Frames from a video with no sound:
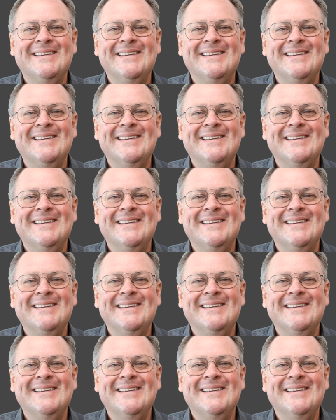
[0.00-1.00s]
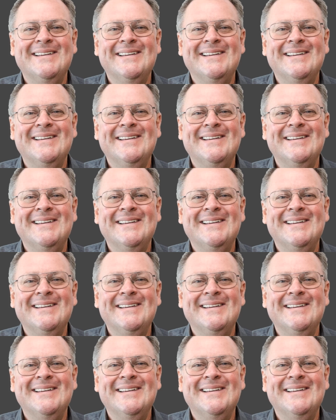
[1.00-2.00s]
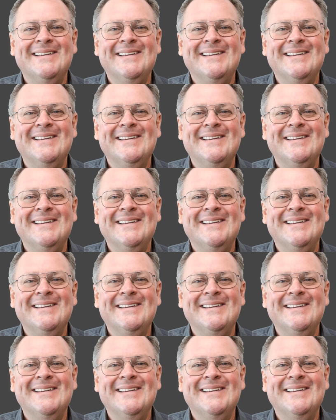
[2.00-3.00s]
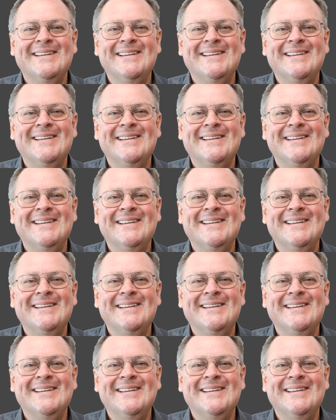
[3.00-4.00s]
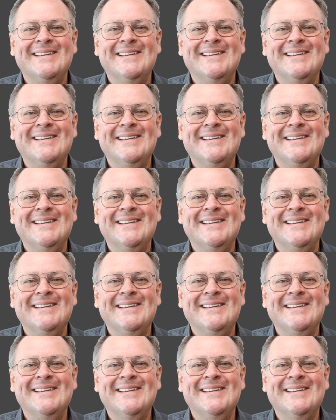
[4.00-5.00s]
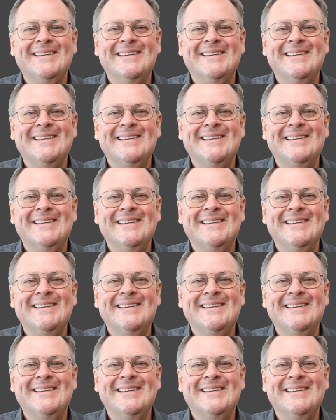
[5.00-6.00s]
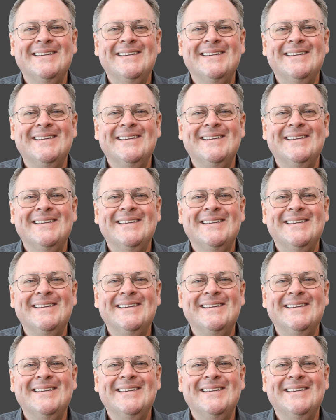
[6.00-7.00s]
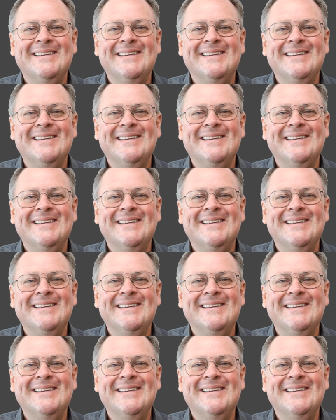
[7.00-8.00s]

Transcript: [no speech]